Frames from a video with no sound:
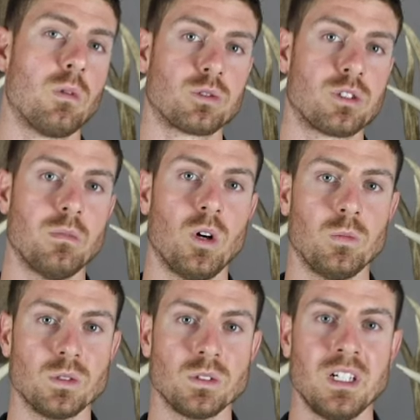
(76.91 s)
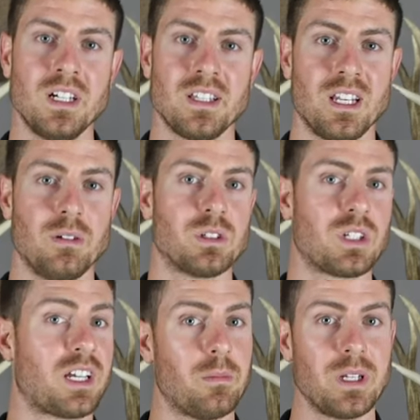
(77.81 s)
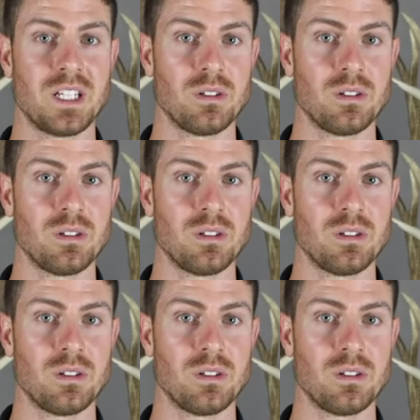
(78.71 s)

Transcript: our Moultrie mobile that he was coming